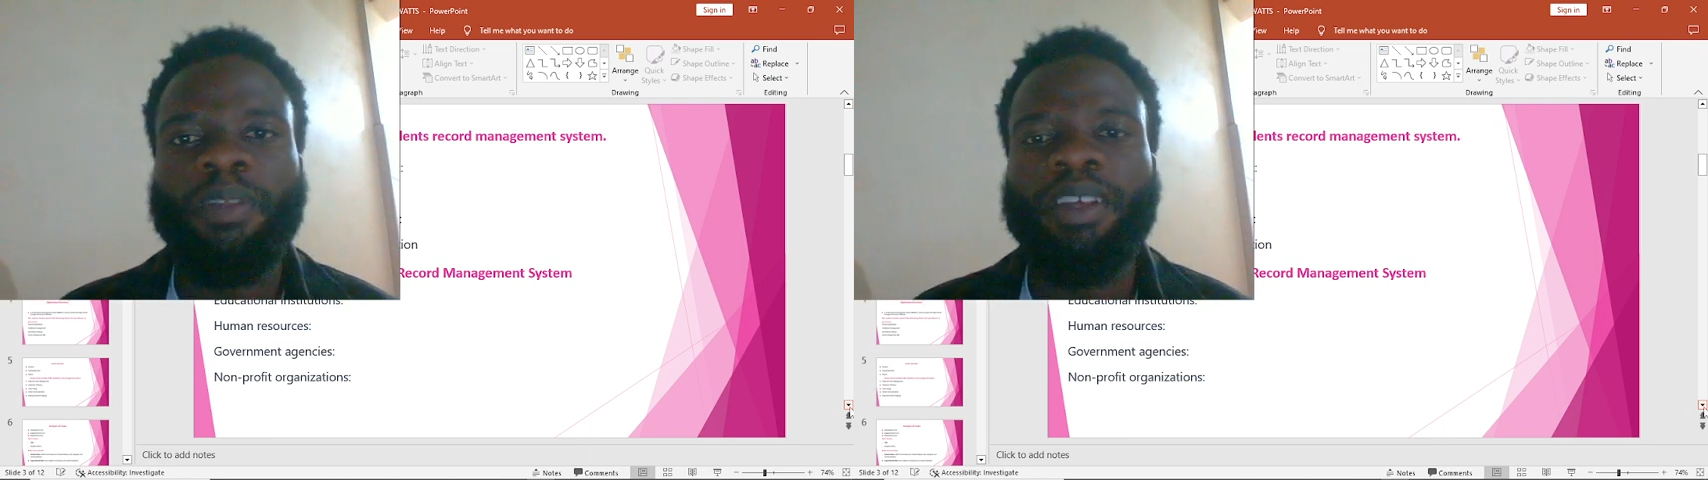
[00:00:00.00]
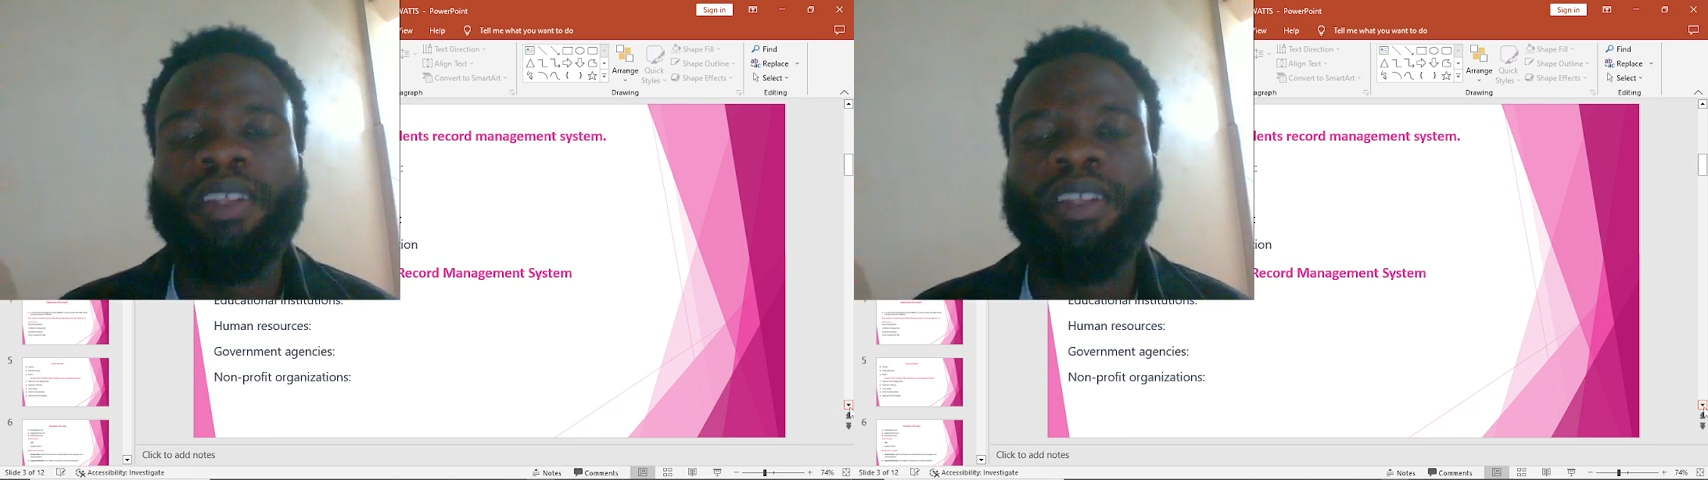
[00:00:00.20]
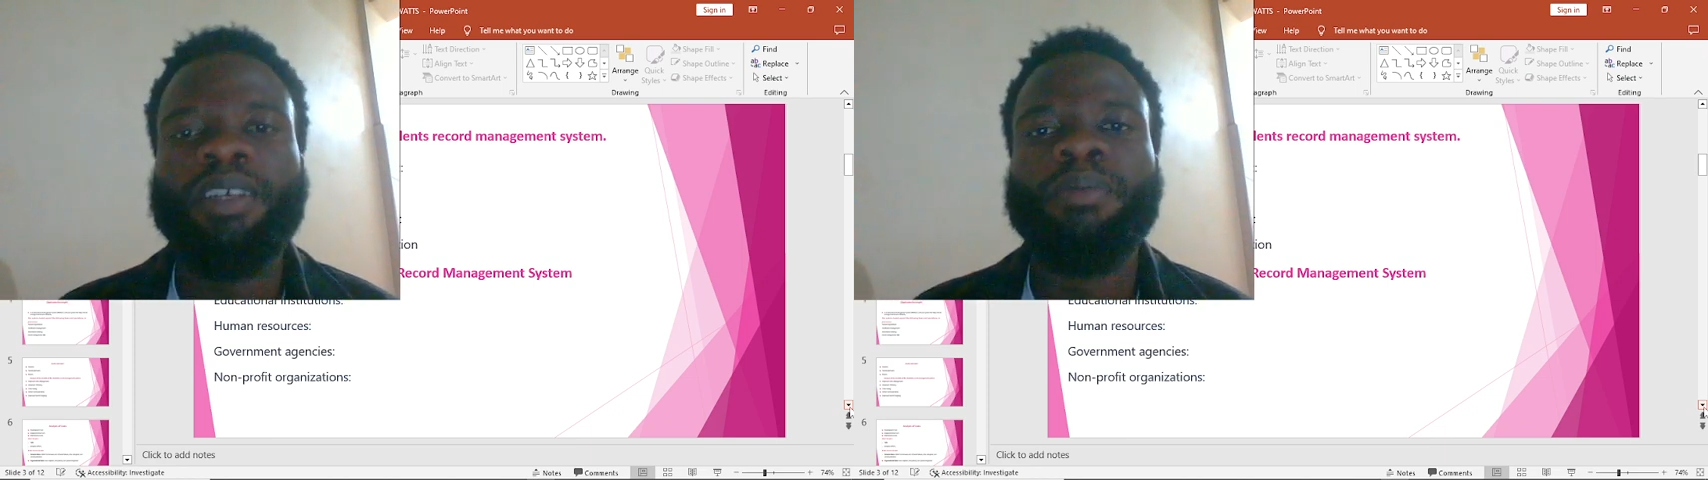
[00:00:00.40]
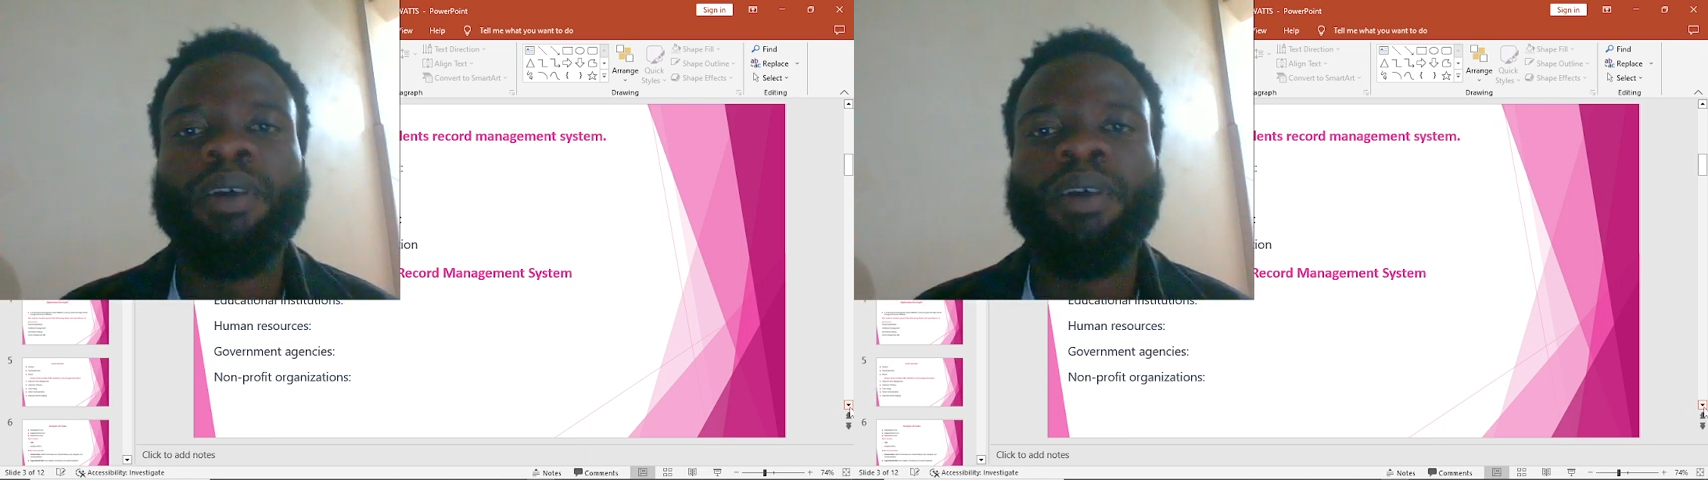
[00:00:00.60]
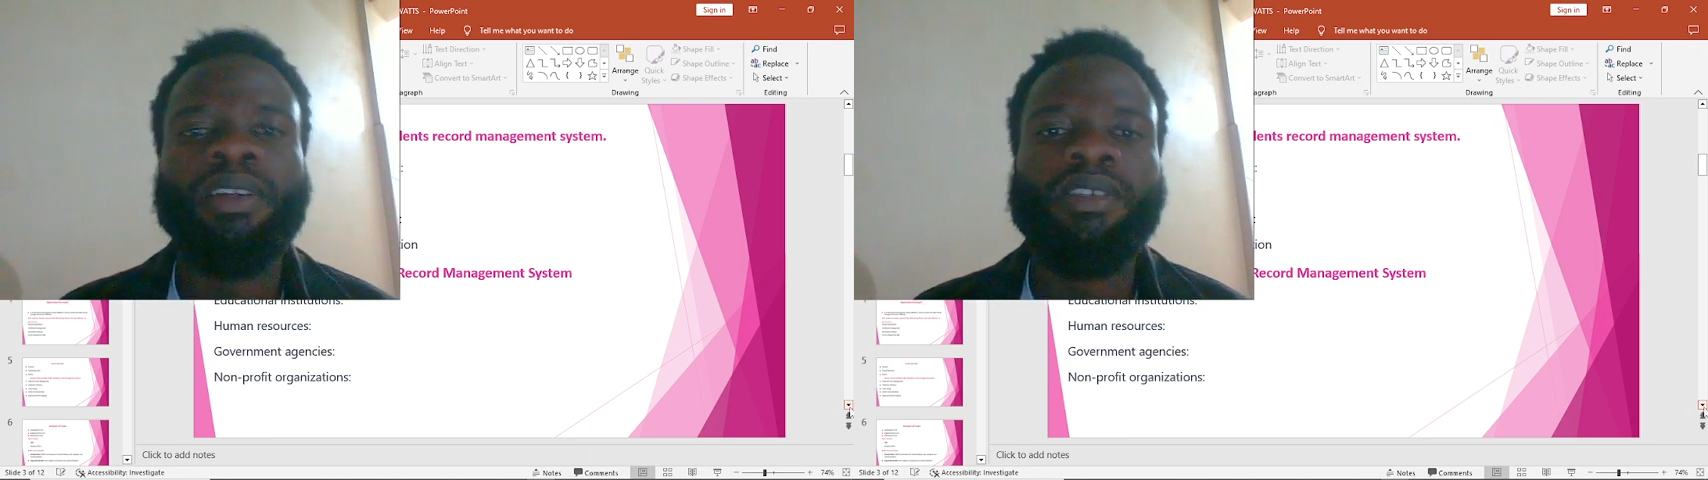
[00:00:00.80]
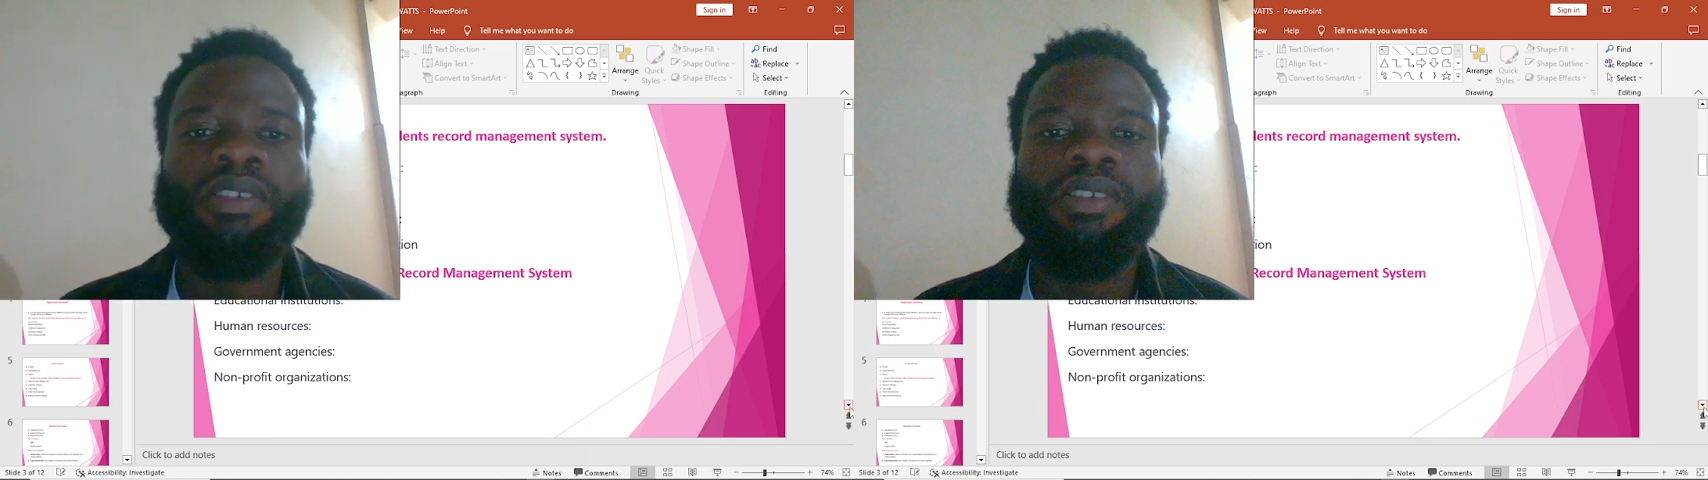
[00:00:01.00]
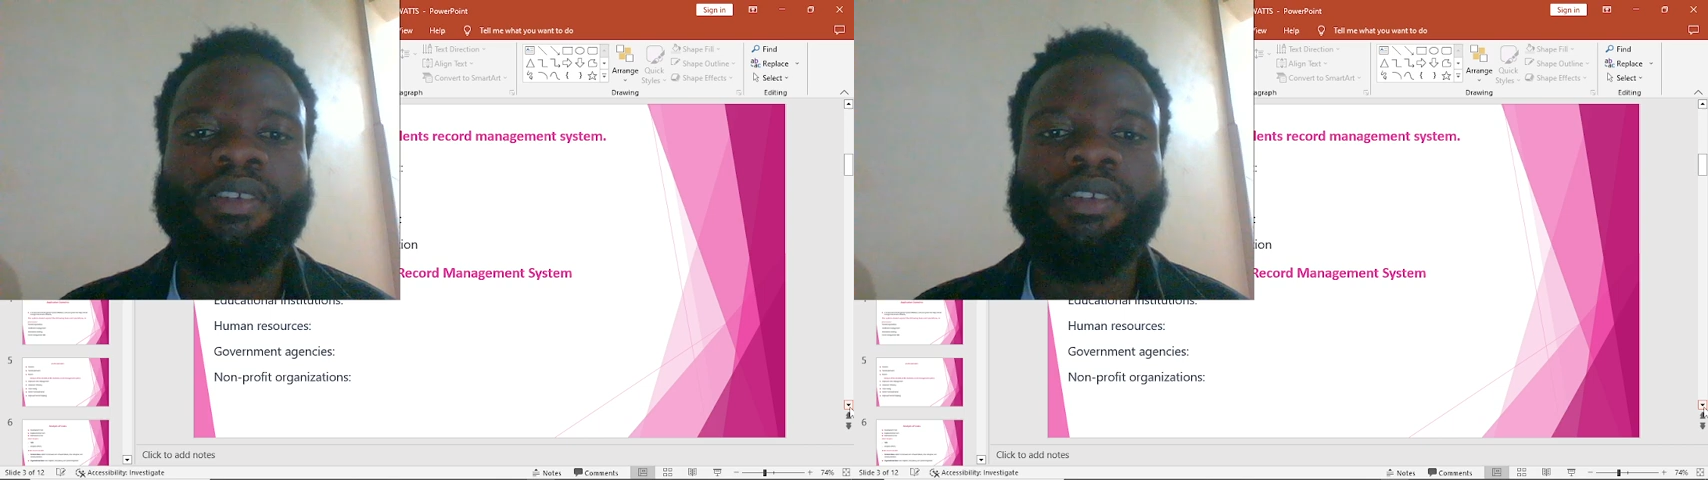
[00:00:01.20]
their parents